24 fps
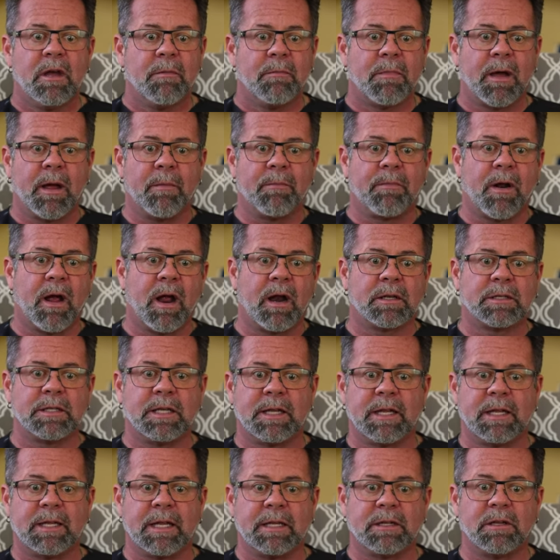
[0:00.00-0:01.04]
by a product that
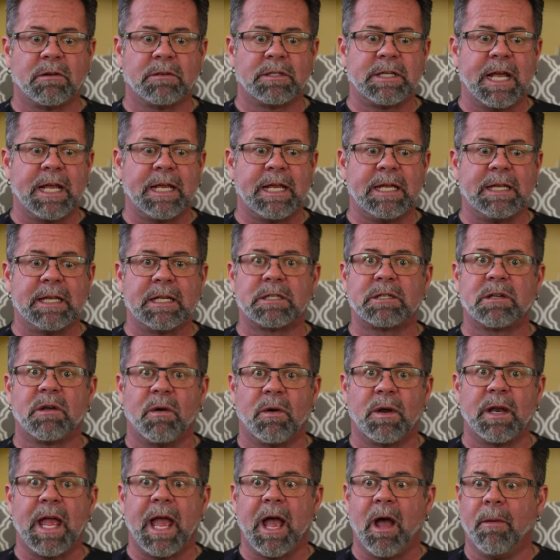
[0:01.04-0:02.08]
they think they're taking that's
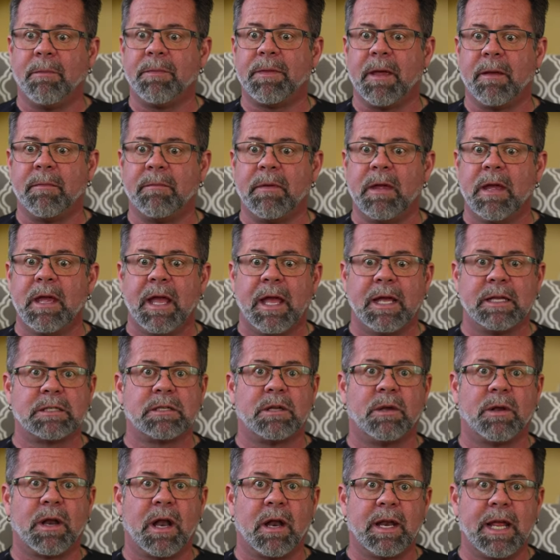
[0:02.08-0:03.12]
going to help them and
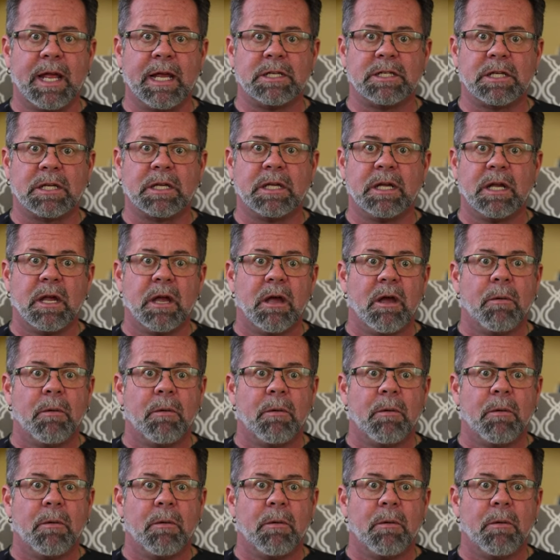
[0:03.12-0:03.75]
slow down aging,